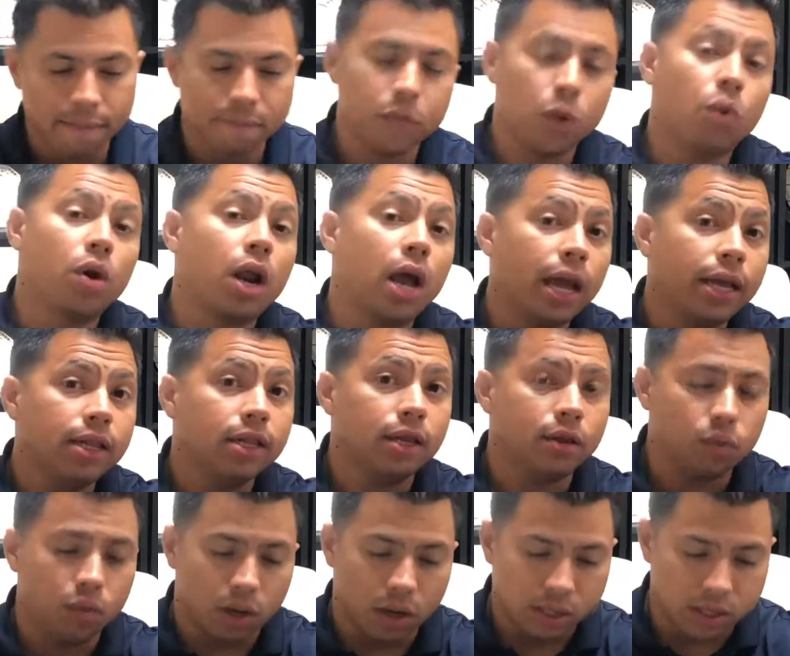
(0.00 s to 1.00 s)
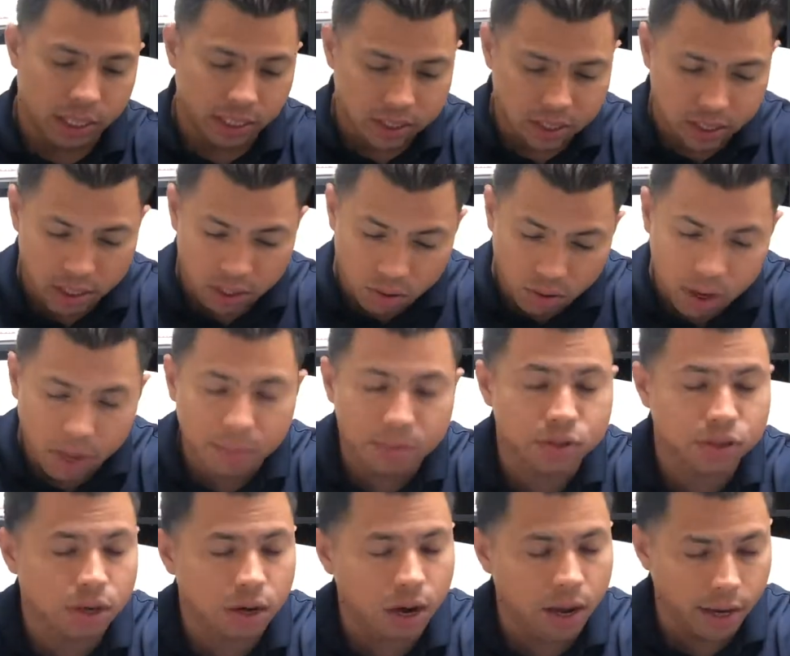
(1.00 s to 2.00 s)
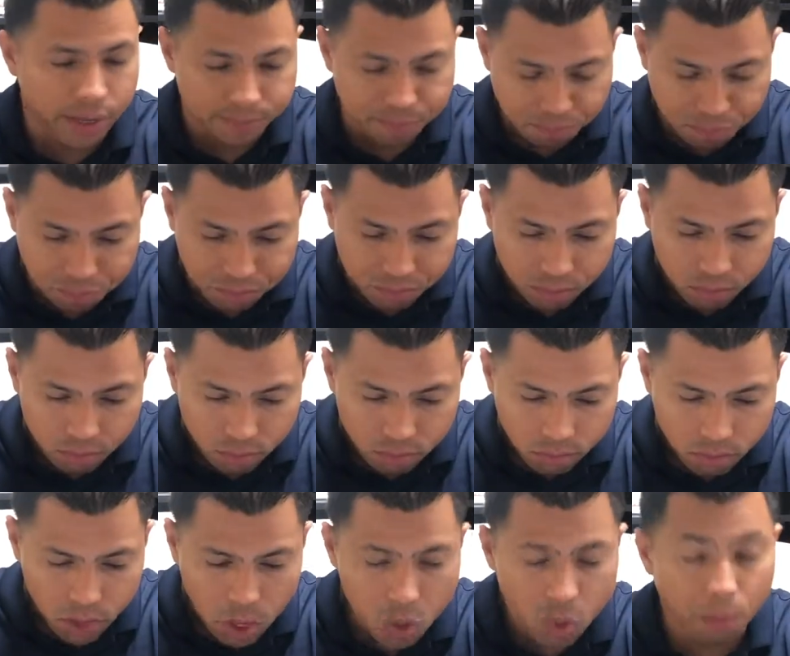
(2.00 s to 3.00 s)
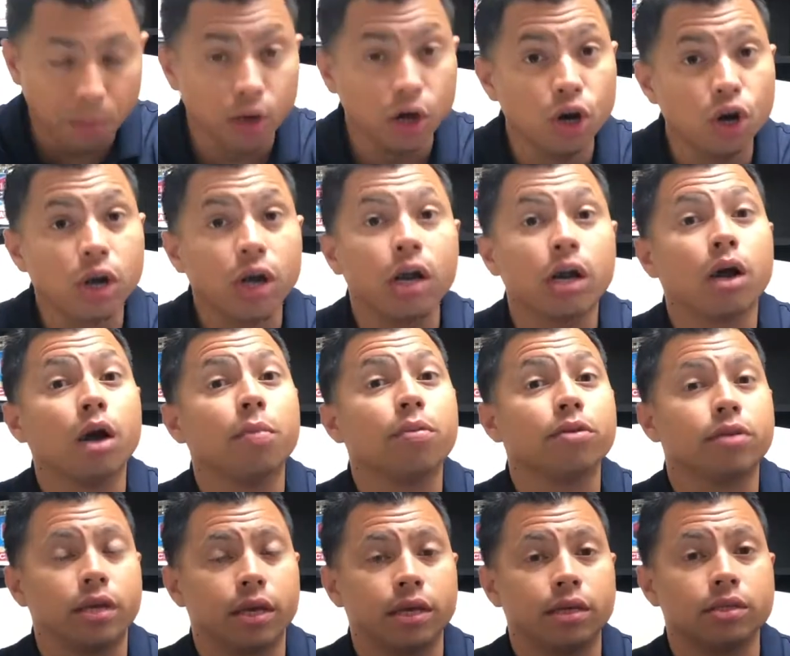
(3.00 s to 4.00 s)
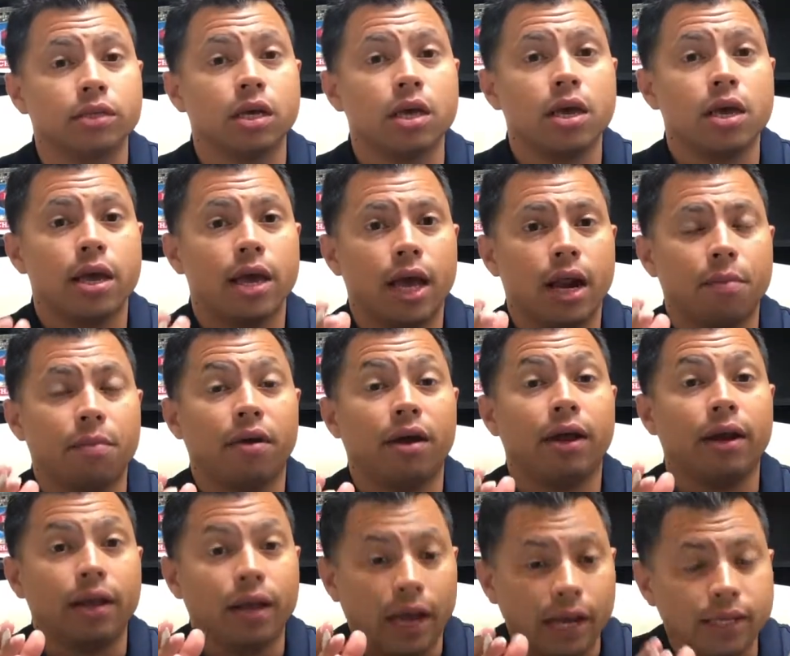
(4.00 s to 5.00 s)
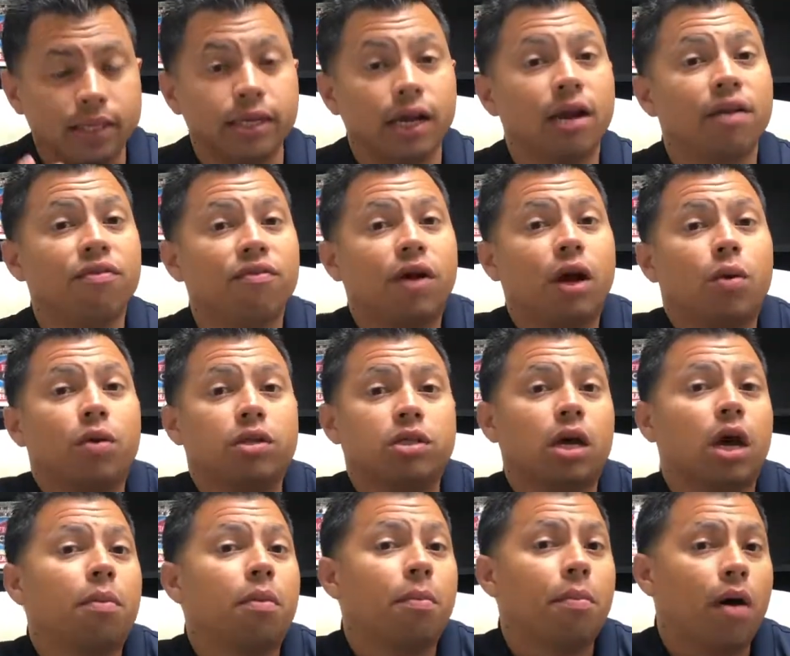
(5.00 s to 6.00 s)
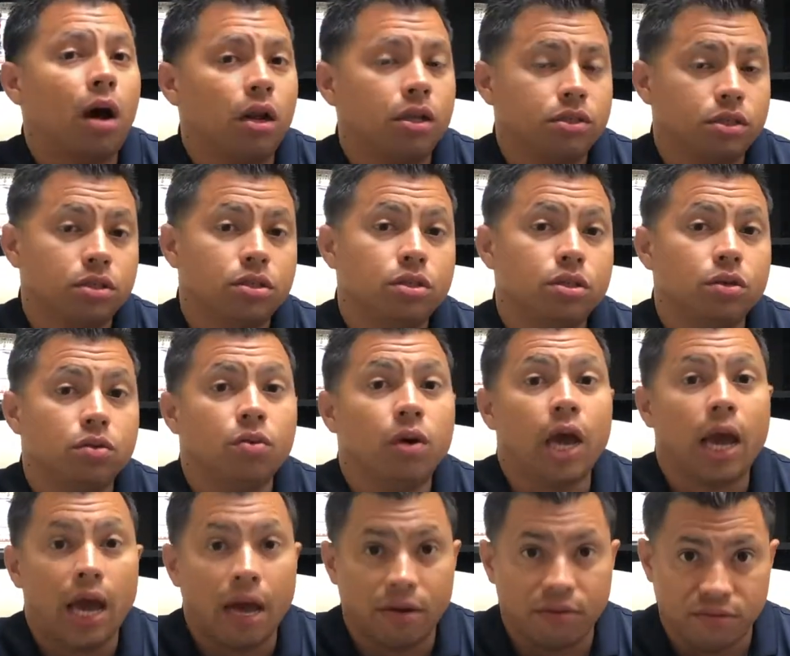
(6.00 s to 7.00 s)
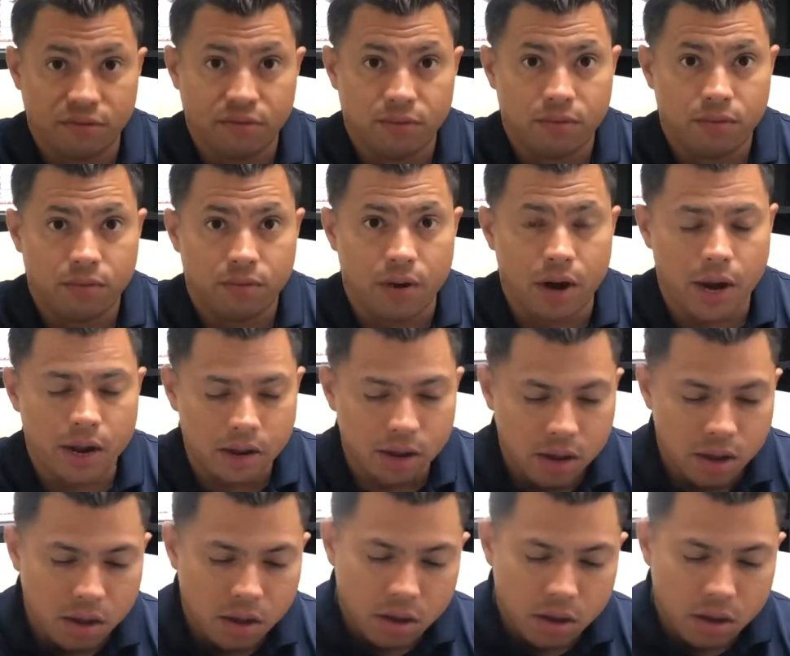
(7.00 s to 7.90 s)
But what I did was I said, okay, Mr. Client, I'm going to look at a couple of things and I'm going to identify what type of policies do you have, right?